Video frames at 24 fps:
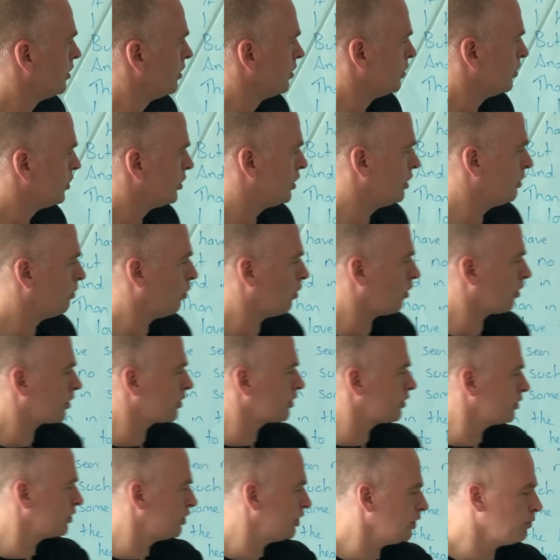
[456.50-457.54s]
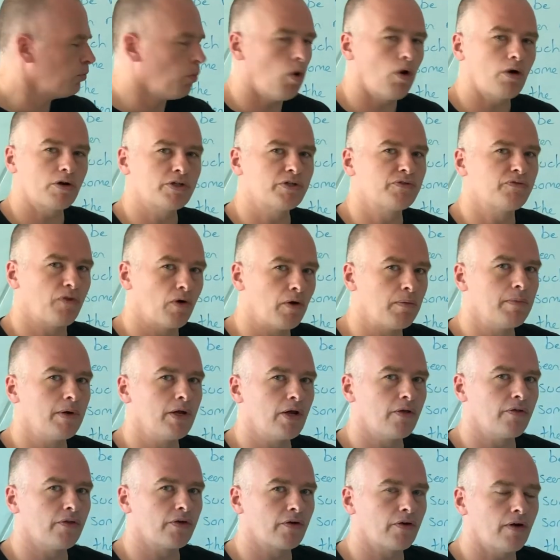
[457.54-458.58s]
she walks firmly
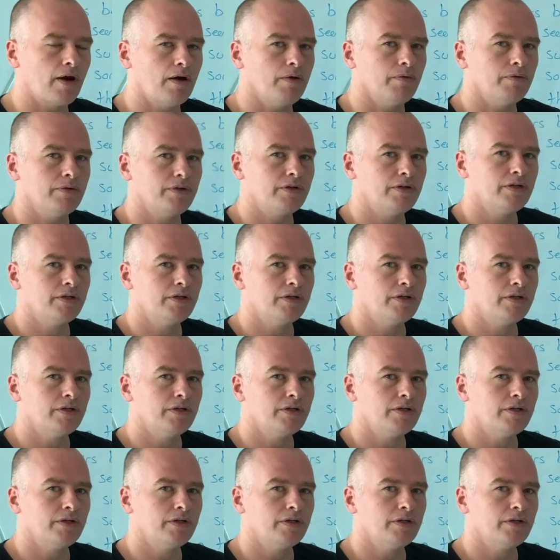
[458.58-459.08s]
on the ground.